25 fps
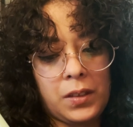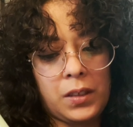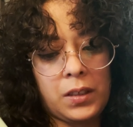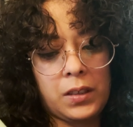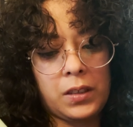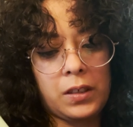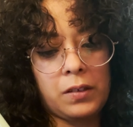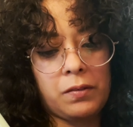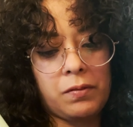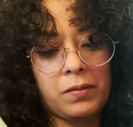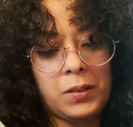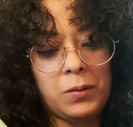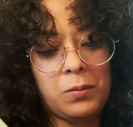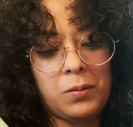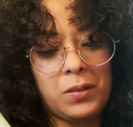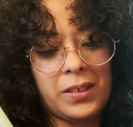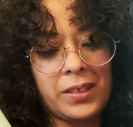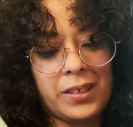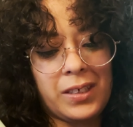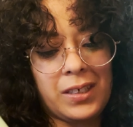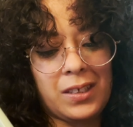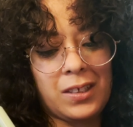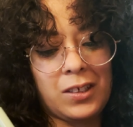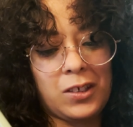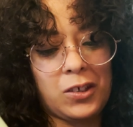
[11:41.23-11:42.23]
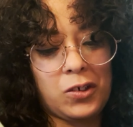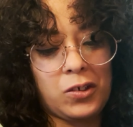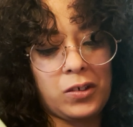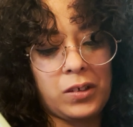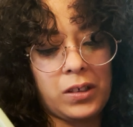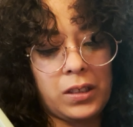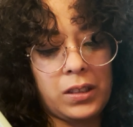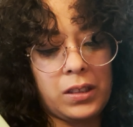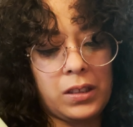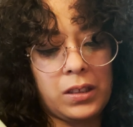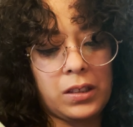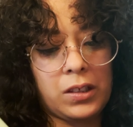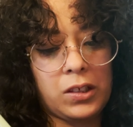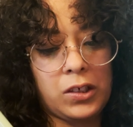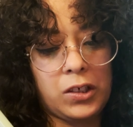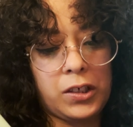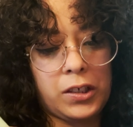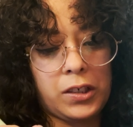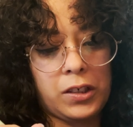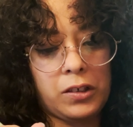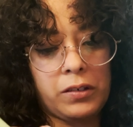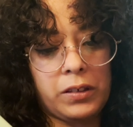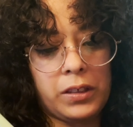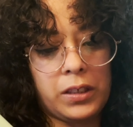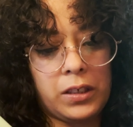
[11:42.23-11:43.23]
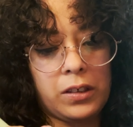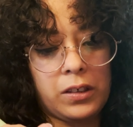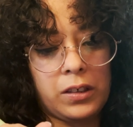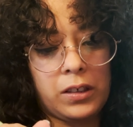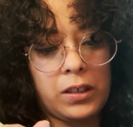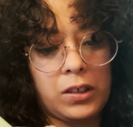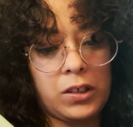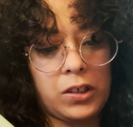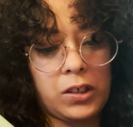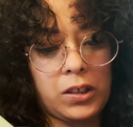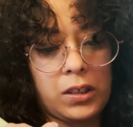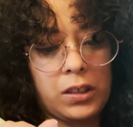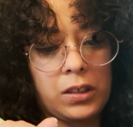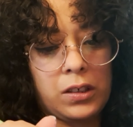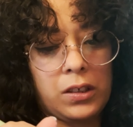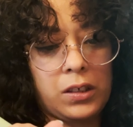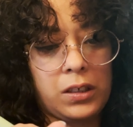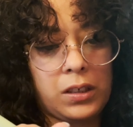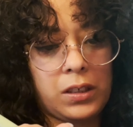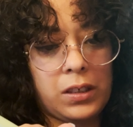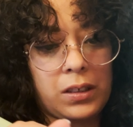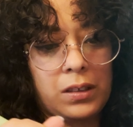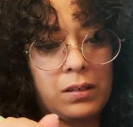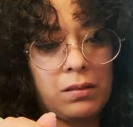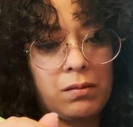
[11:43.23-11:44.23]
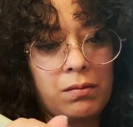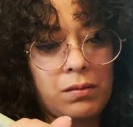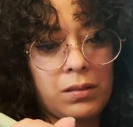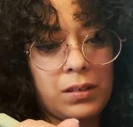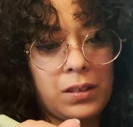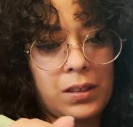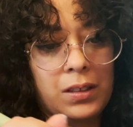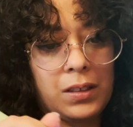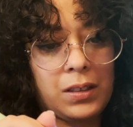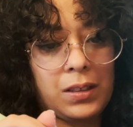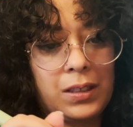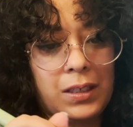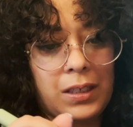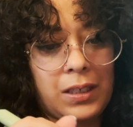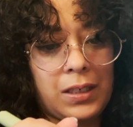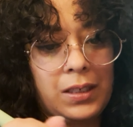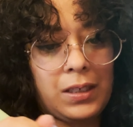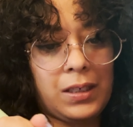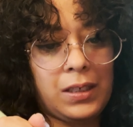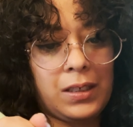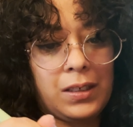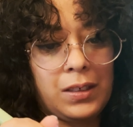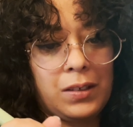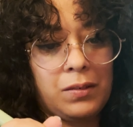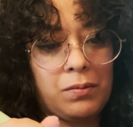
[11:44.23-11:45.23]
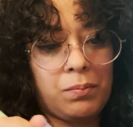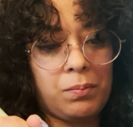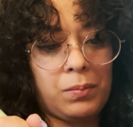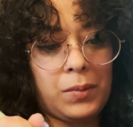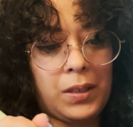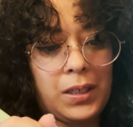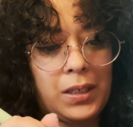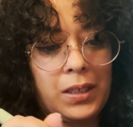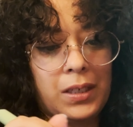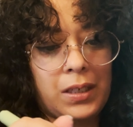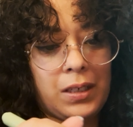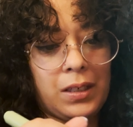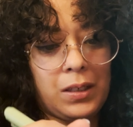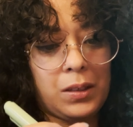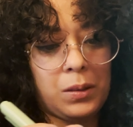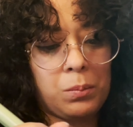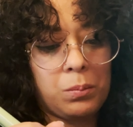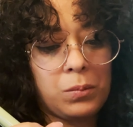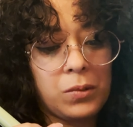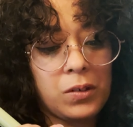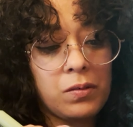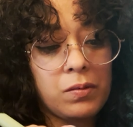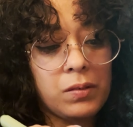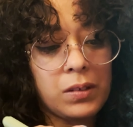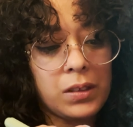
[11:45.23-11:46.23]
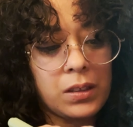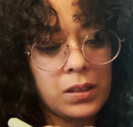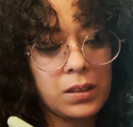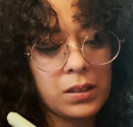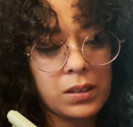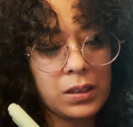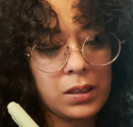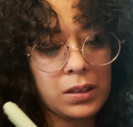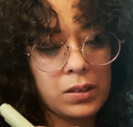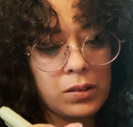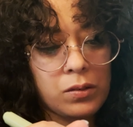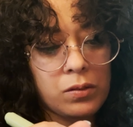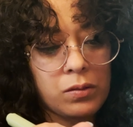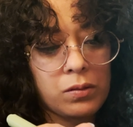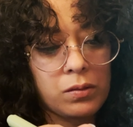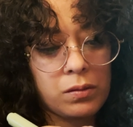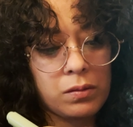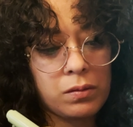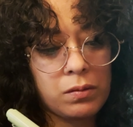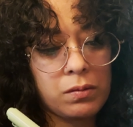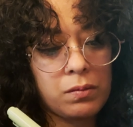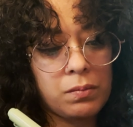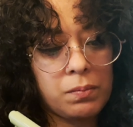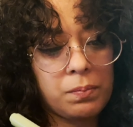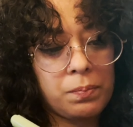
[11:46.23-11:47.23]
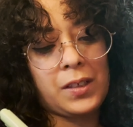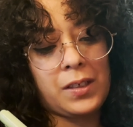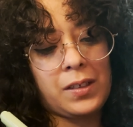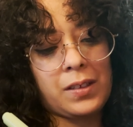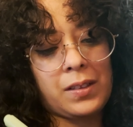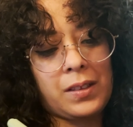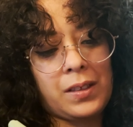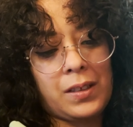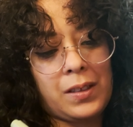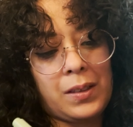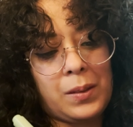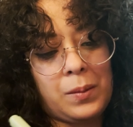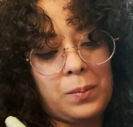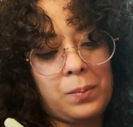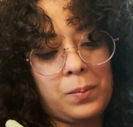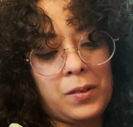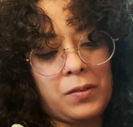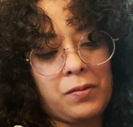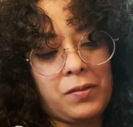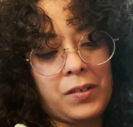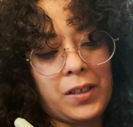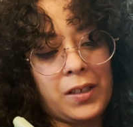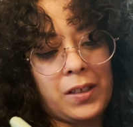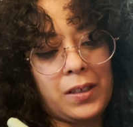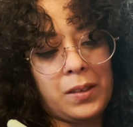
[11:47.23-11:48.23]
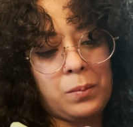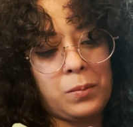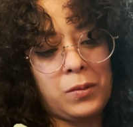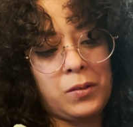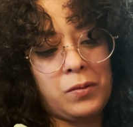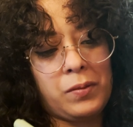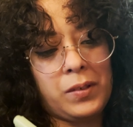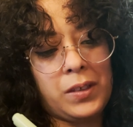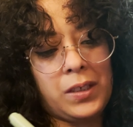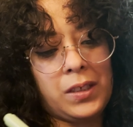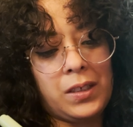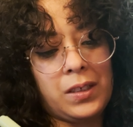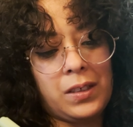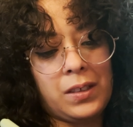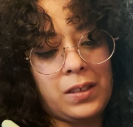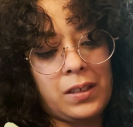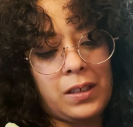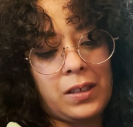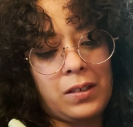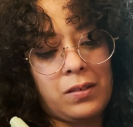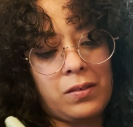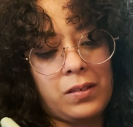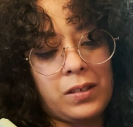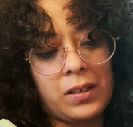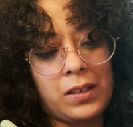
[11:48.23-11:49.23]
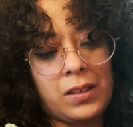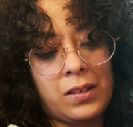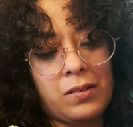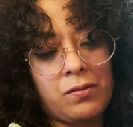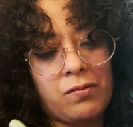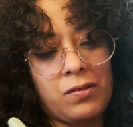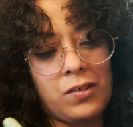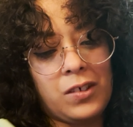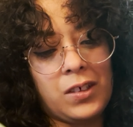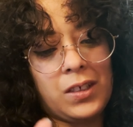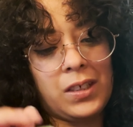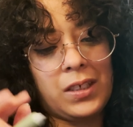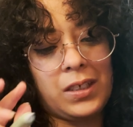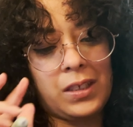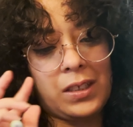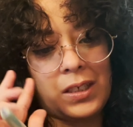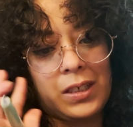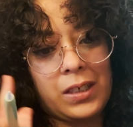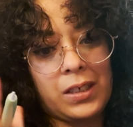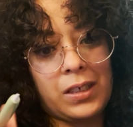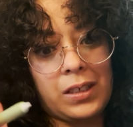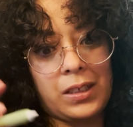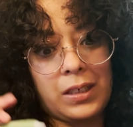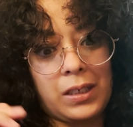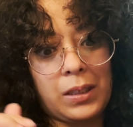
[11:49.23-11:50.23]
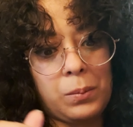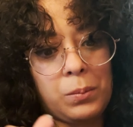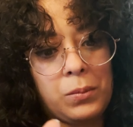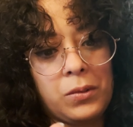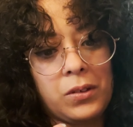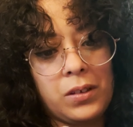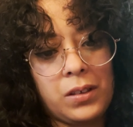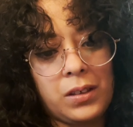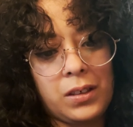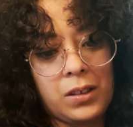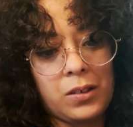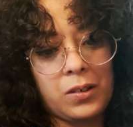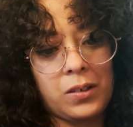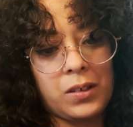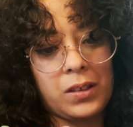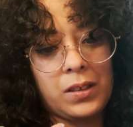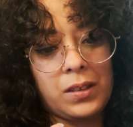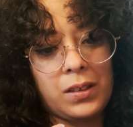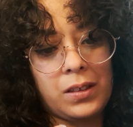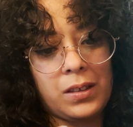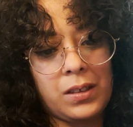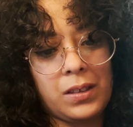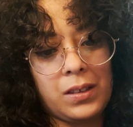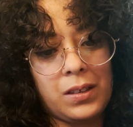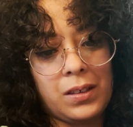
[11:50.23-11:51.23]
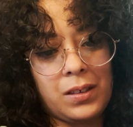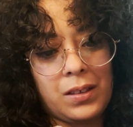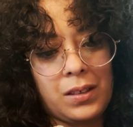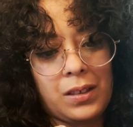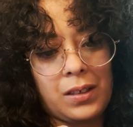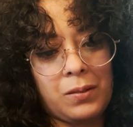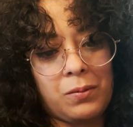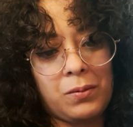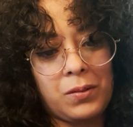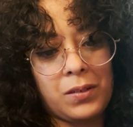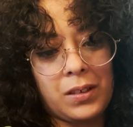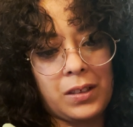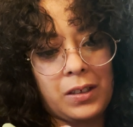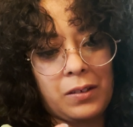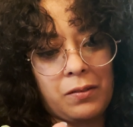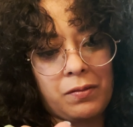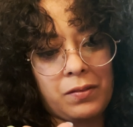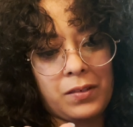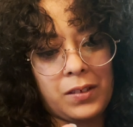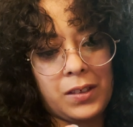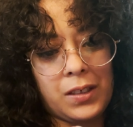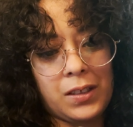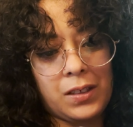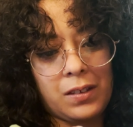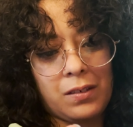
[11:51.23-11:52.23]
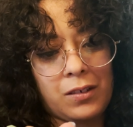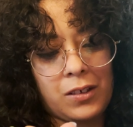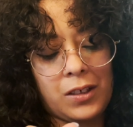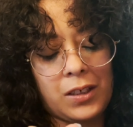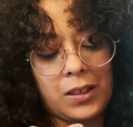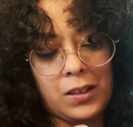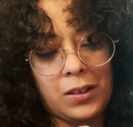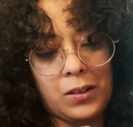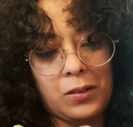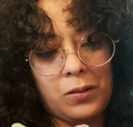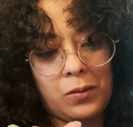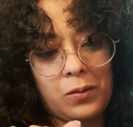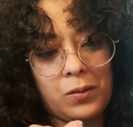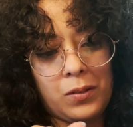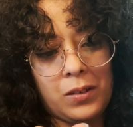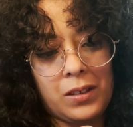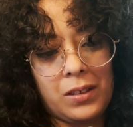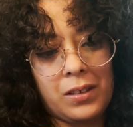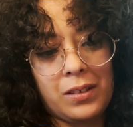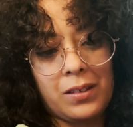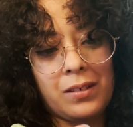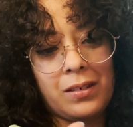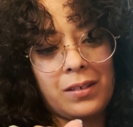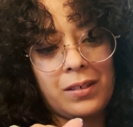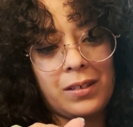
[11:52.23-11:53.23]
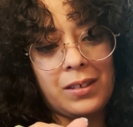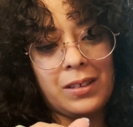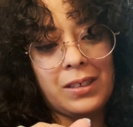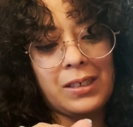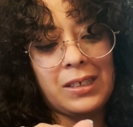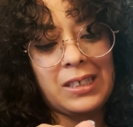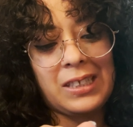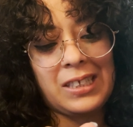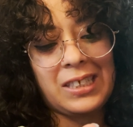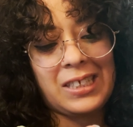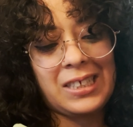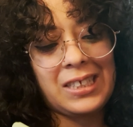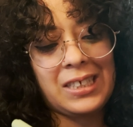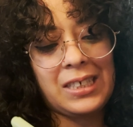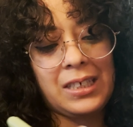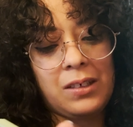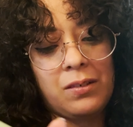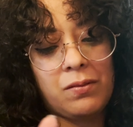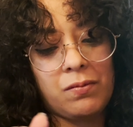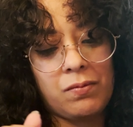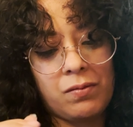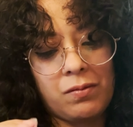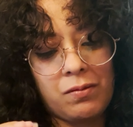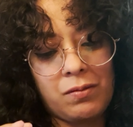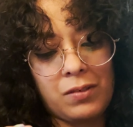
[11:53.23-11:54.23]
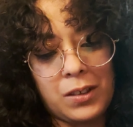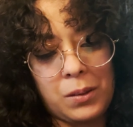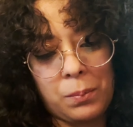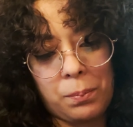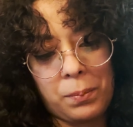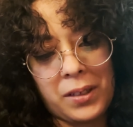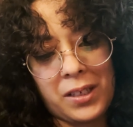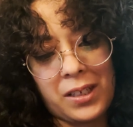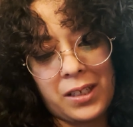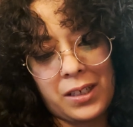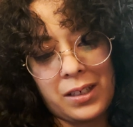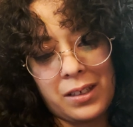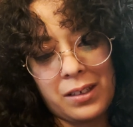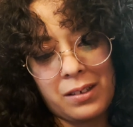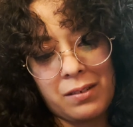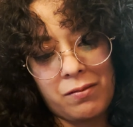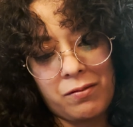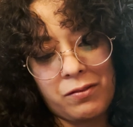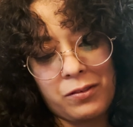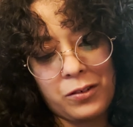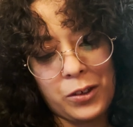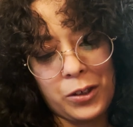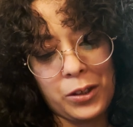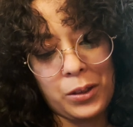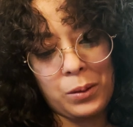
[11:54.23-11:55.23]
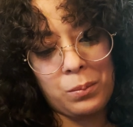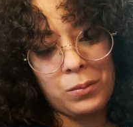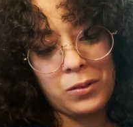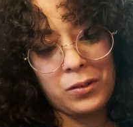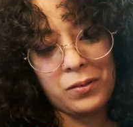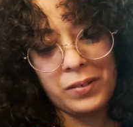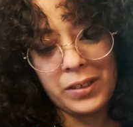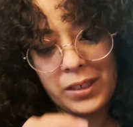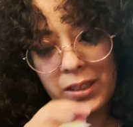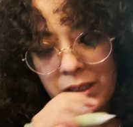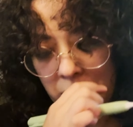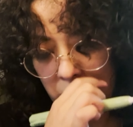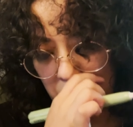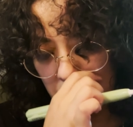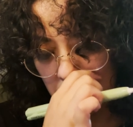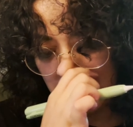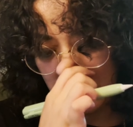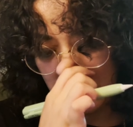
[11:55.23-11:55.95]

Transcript: I definitely would like to try this generator and challenge again because the idea of making up movies is kind of cool. Next time, if I get a movie title that's really like elaborate and crazy, I will definitely try to conceive a plot for the movie.